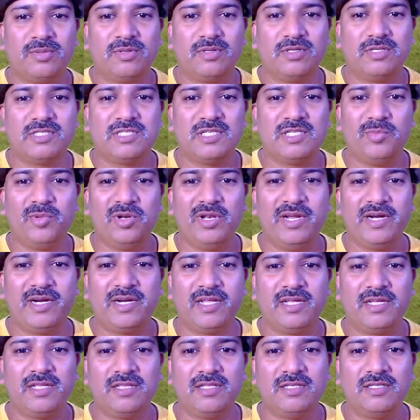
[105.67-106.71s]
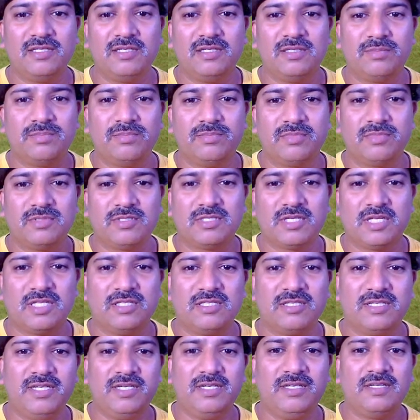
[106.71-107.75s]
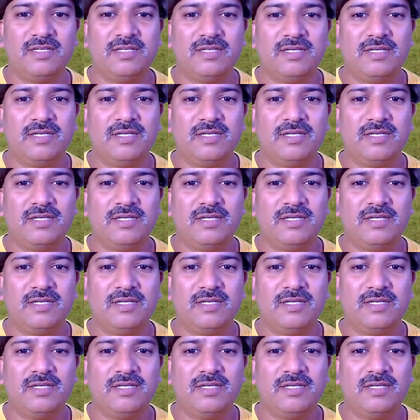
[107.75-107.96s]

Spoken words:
simulating the sunset.